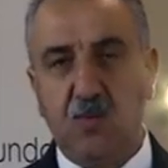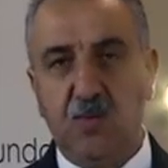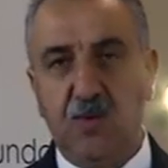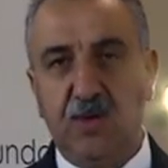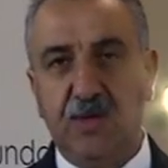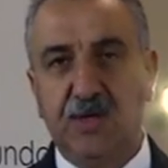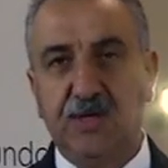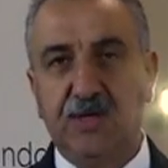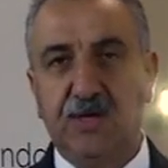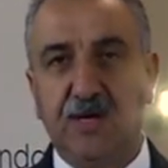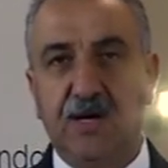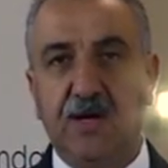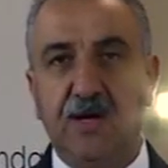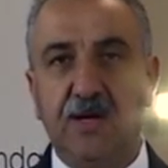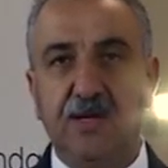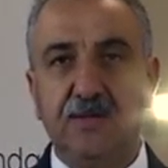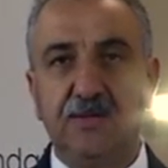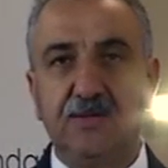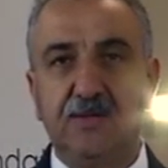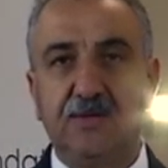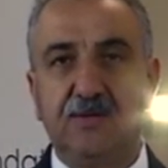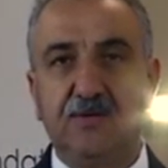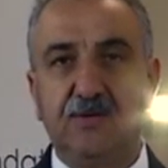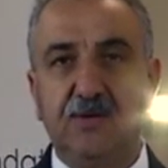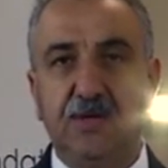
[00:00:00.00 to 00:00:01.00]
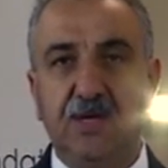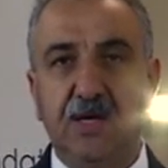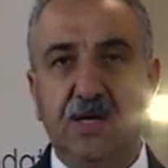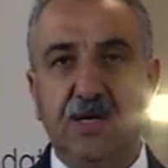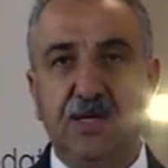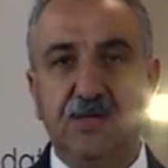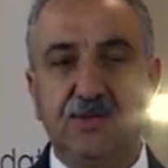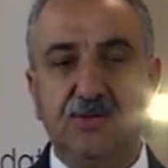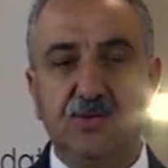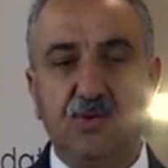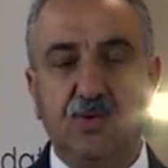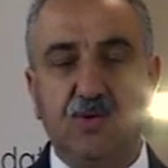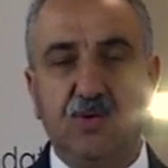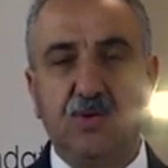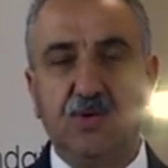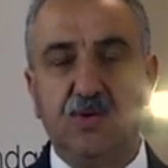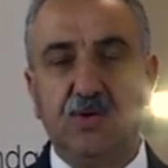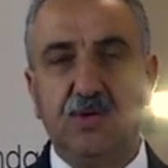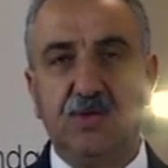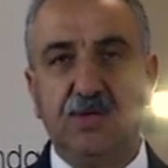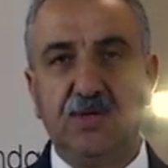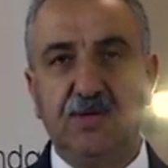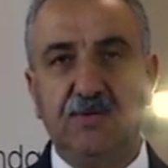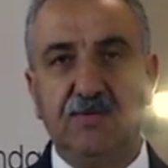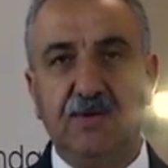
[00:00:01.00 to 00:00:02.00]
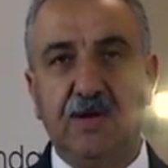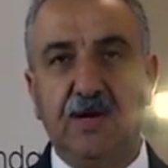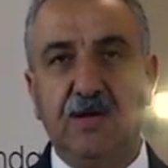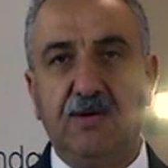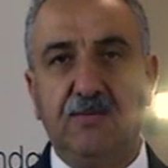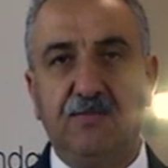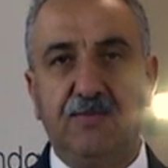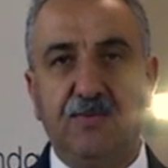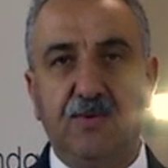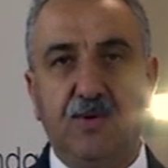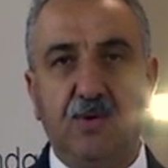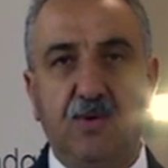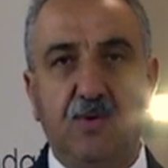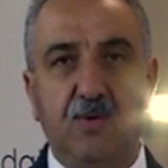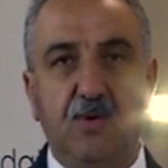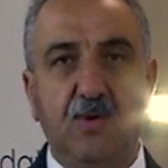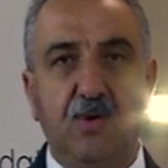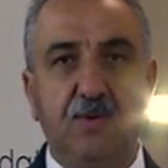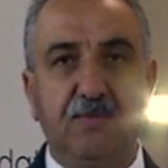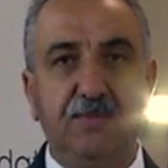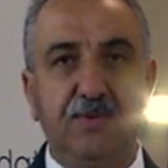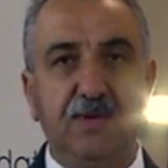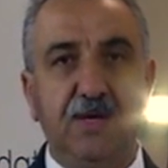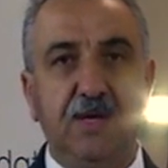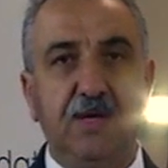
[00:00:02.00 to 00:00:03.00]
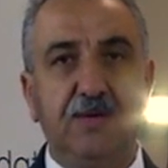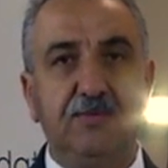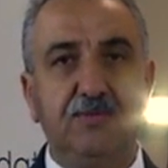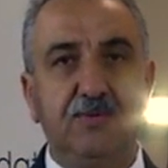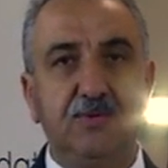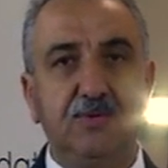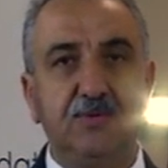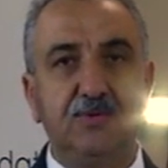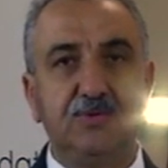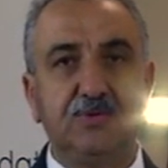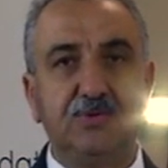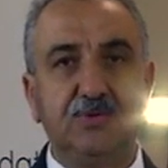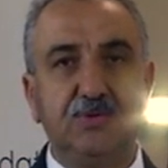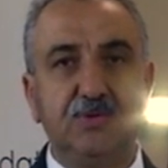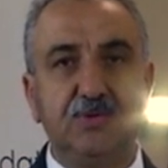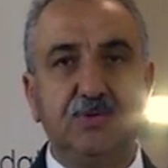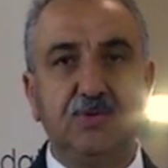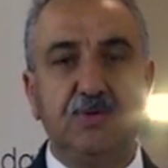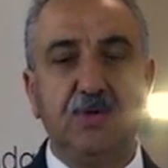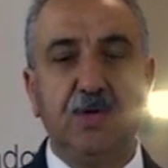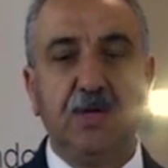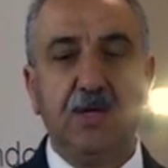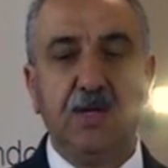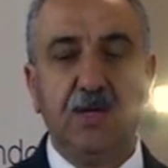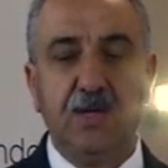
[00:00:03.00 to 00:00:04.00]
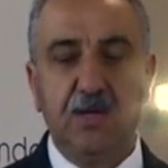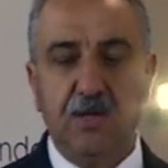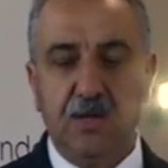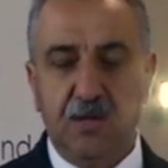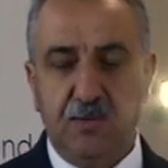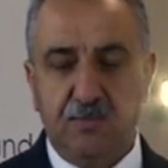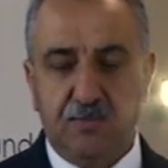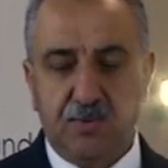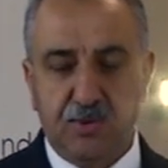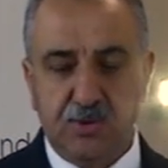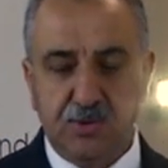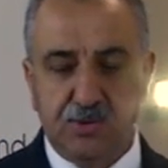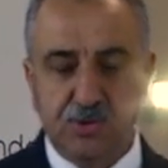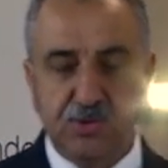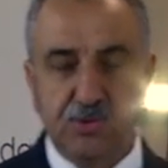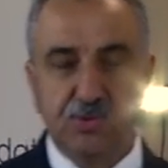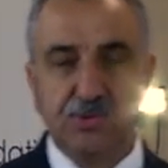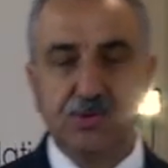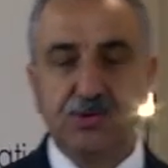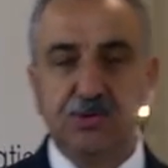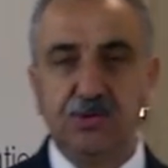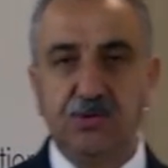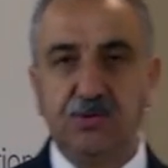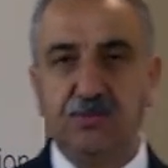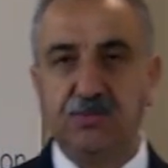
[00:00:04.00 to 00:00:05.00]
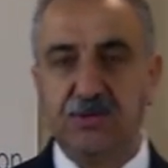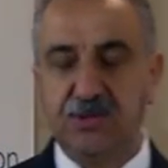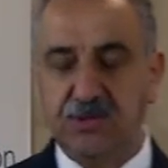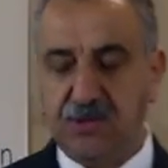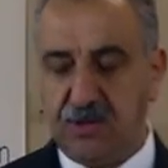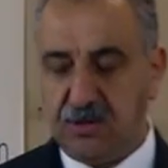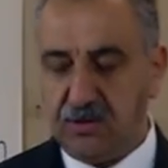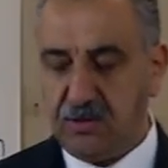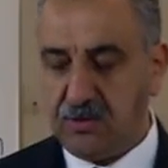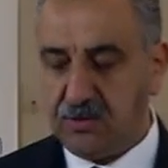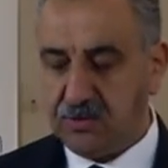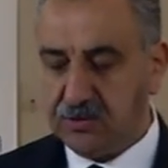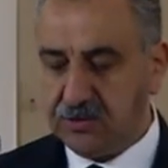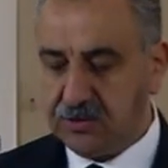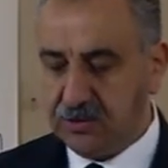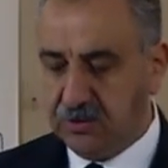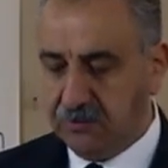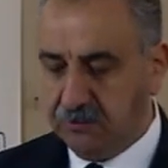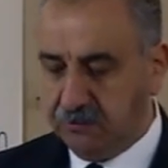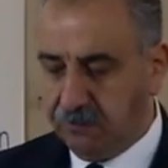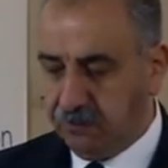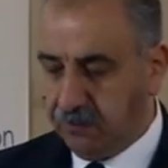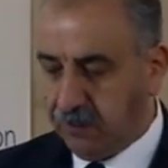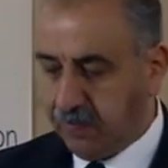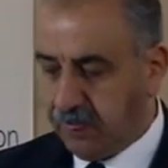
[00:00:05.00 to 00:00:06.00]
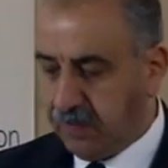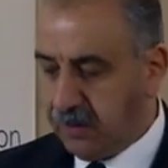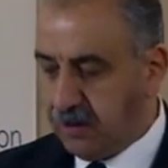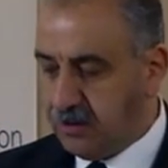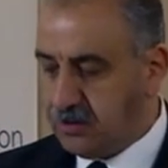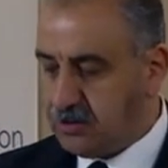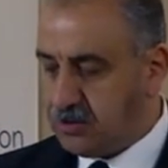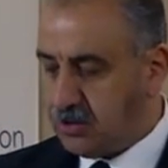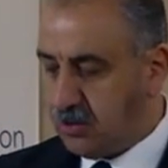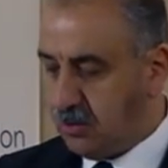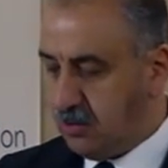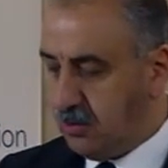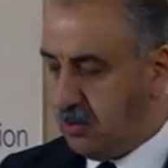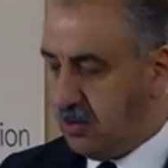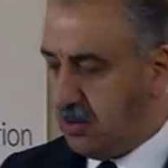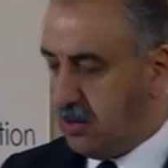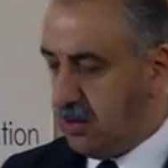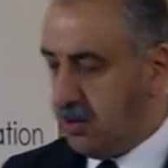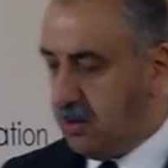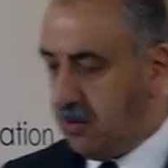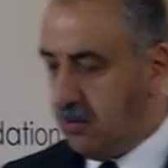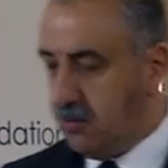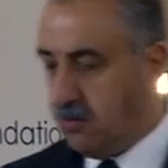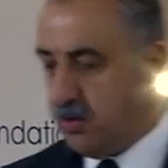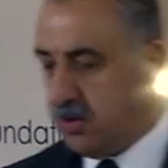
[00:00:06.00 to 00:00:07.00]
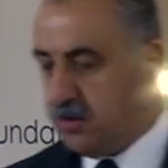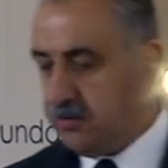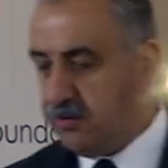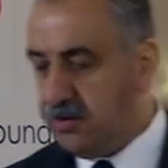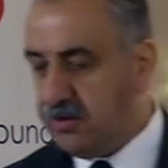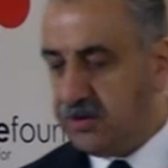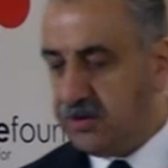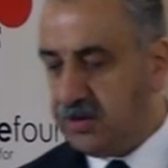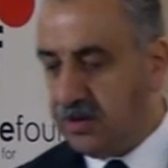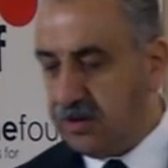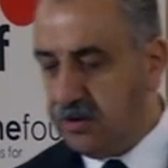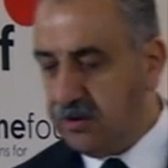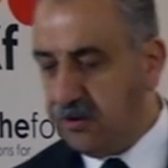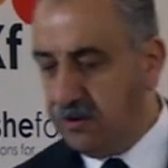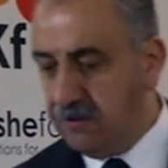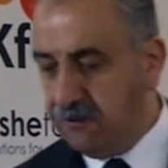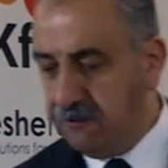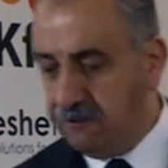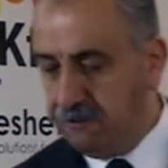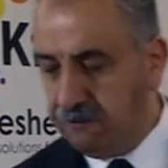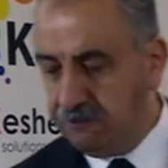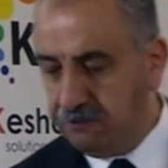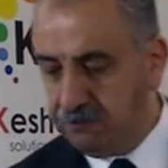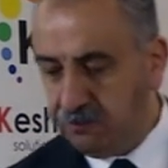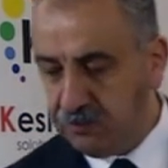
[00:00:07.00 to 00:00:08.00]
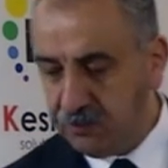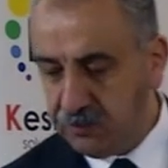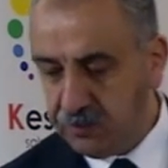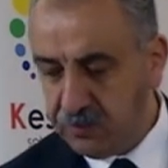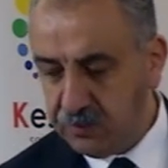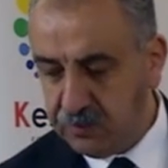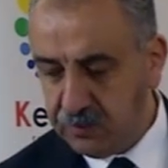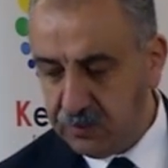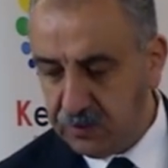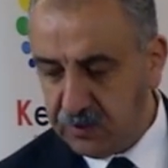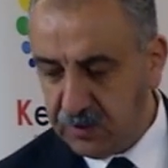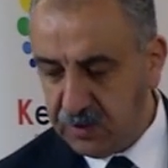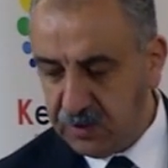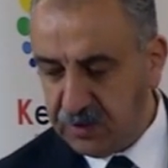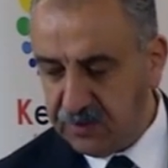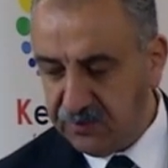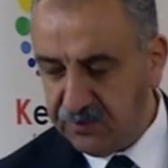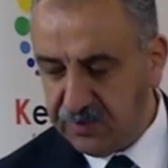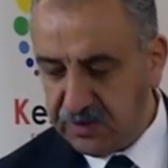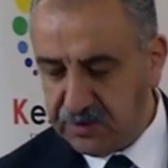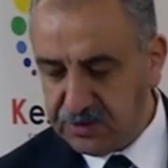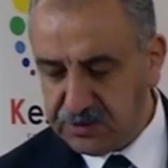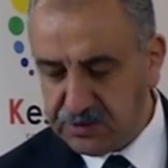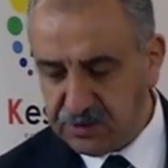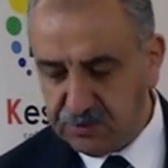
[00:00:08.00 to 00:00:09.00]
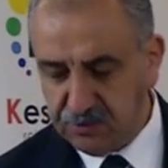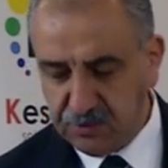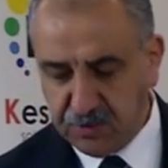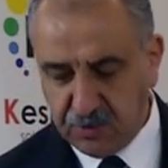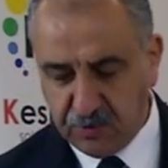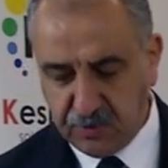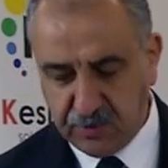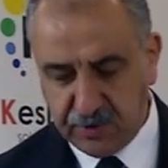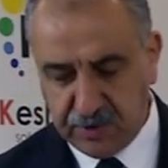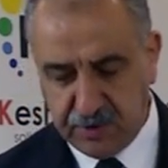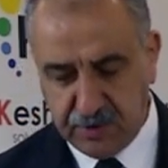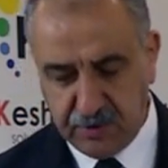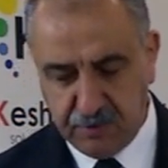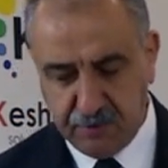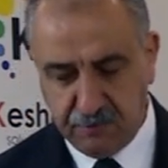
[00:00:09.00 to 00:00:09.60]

we can create or develop or be able to produce new materials. So what done in a very simple way,